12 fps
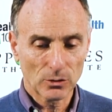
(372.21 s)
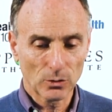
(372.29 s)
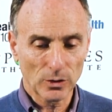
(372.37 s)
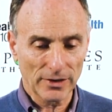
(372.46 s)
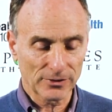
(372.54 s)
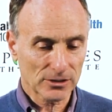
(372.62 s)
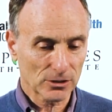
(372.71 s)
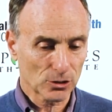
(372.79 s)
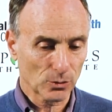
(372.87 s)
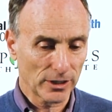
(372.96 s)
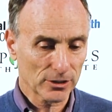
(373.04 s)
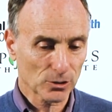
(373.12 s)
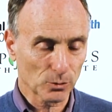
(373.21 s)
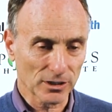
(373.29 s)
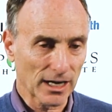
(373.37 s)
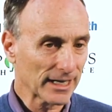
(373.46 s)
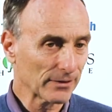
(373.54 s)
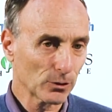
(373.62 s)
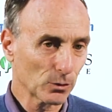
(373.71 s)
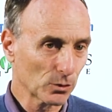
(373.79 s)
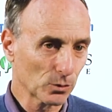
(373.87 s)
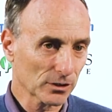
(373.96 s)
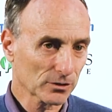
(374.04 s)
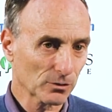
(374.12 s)
we have a situation where not everyone who
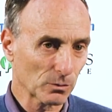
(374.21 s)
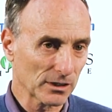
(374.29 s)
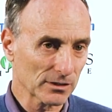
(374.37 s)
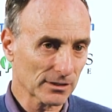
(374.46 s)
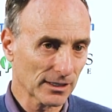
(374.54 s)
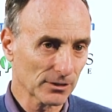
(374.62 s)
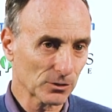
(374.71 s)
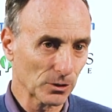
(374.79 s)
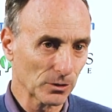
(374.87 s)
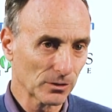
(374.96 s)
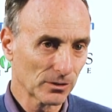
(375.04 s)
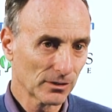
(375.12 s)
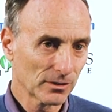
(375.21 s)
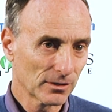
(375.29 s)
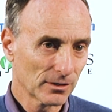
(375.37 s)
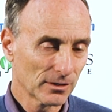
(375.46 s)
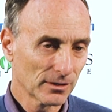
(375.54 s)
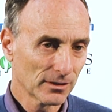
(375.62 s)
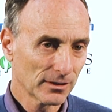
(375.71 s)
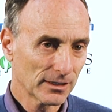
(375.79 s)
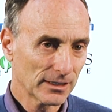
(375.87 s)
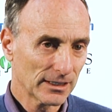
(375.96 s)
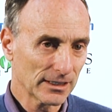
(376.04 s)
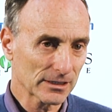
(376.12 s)
works for Monsanto
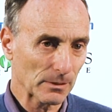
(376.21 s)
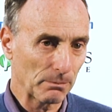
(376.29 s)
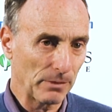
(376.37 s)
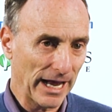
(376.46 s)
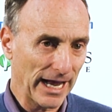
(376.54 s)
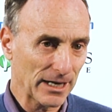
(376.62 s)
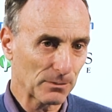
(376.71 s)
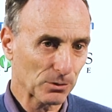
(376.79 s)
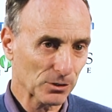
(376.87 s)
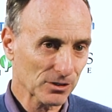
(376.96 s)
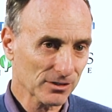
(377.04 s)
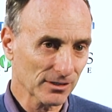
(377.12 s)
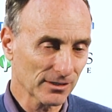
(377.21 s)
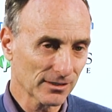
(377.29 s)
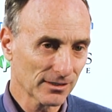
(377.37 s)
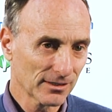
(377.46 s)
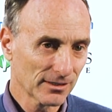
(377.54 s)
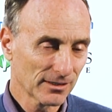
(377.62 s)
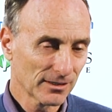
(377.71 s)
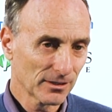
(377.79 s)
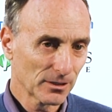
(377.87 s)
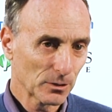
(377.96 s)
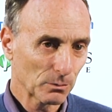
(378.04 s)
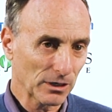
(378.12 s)
is a bad person.
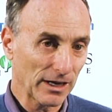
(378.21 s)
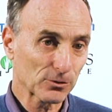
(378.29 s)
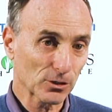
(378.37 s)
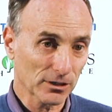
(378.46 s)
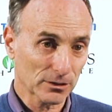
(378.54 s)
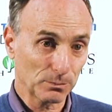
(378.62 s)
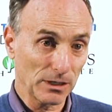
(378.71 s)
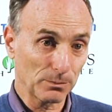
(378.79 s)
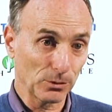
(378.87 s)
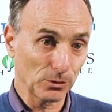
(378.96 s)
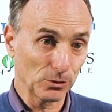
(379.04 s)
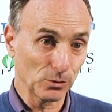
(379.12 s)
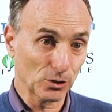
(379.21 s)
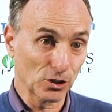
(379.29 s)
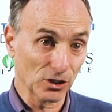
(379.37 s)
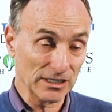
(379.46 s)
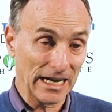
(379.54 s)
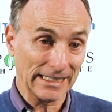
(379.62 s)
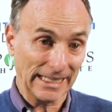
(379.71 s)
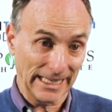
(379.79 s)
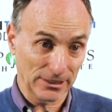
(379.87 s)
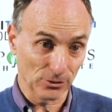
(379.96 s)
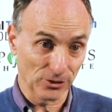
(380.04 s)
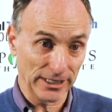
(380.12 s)
But I've talked to people who could not
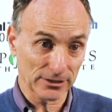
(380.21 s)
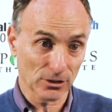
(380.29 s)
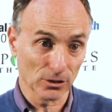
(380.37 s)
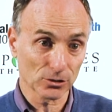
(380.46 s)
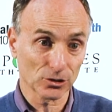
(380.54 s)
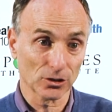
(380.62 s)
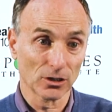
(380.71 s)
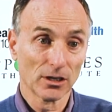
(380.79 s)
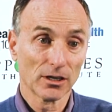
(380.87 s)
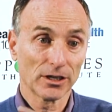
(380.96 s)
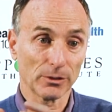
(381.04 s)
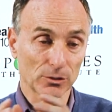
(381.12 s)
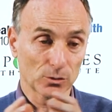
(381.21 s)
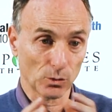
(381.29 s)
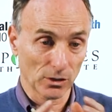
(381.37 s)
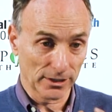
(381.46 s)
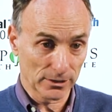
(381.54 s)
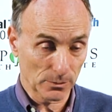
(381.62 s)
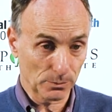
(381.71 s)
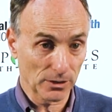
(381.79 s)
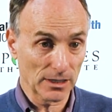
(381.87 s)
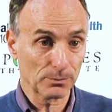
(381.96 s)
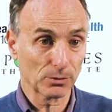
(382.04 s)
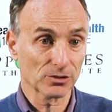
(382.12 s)
handle that culture that was willing to
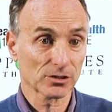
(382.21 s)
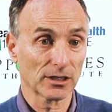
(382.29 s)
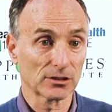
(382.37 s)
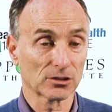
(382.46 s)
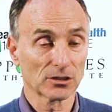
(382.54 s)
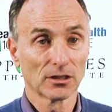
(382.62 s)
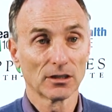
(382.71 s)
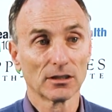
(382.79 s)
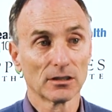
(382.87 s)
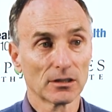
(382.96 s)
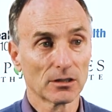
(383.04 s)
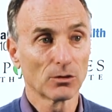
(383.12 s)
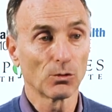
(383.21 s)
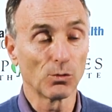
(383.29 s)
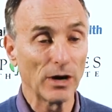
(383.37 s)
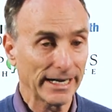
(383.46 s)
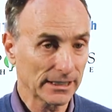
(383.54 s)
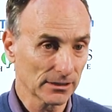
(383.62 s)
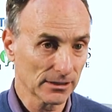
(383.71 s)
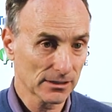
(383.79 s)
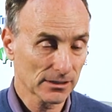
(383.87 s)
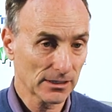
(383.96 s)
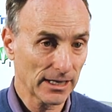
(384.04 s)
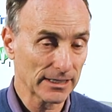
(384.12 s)
put up with such
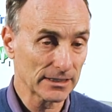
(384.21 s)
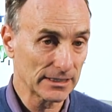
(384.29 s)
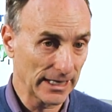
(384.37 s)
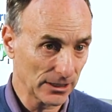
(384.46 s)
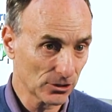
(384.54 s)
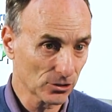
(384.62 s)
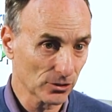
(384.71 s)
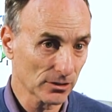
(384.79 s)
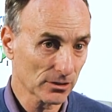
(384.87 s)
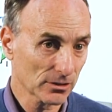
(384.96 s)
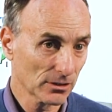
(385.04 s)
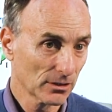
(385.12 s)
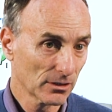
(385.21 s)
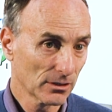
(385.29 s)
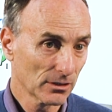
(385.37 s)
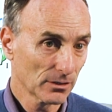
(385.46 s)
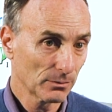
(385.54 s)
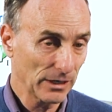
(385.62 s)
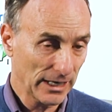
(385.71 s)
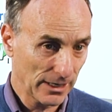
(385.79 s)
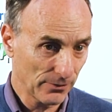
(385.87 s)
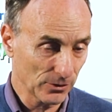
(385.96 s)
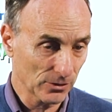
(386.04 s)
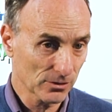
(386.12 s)
reckless and dangerous
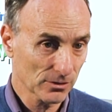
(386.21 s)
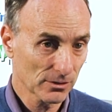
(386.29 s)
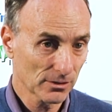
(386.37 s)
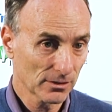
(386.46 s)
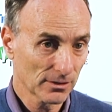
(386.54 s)
behaviors,